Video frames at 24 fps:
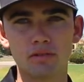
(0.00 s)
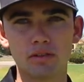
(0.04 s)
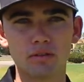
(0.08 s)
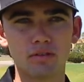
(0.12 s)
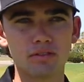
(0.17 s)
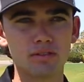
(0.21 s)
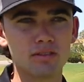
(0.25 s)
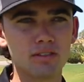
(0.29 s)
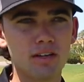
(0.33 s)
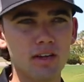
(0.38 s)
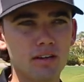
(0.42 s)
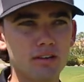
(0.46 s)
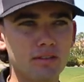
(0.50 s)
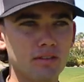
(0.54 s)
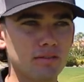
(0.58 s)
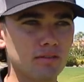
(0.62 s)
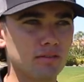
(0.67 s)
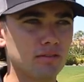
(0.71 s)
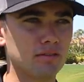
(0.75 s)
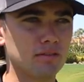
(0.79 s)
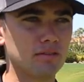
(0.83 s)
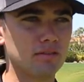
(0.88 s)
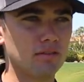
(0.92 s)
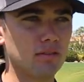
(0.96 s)
So it's not
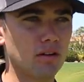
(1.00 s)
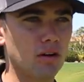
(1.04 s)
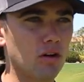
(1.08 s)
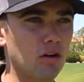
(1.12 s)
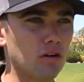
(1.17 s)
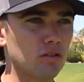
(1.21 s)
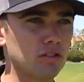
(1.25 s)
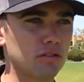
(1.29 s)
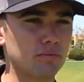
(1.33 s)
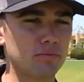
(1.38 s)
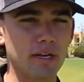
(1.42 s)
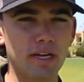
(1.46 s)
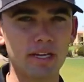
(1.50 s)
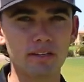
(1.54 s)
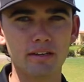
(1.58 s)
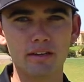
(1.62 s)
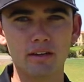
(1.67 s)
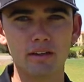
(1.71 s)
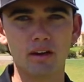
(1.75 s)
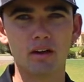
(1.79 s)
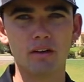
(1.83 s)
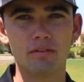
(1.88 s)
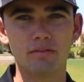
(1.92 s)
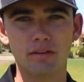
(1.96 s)
all
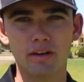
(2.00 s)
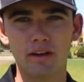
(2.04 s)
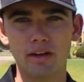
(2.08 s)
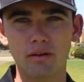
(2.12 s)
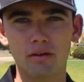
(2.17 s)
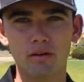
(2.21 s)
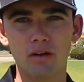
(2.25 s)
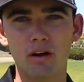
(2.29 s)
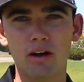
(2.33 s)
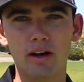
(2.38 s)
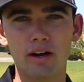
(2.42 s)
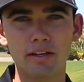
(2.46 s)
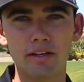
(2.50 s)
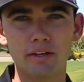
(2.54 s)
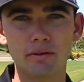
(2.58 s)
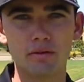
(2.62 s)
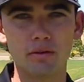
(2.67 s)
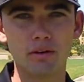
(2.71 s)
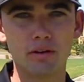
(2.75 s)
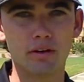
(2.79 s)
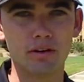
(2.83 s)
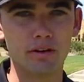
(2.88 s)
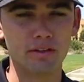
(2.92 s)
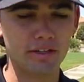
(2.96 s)
depending off how high
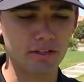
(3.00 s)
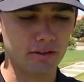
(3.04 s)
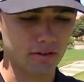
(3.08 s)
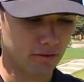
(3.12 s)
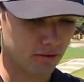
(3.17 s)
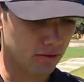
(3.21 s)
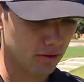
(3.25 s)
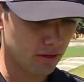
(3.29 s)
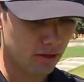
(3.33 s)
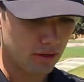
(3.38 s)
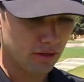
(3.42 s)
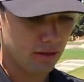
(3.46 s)
you are, and you know,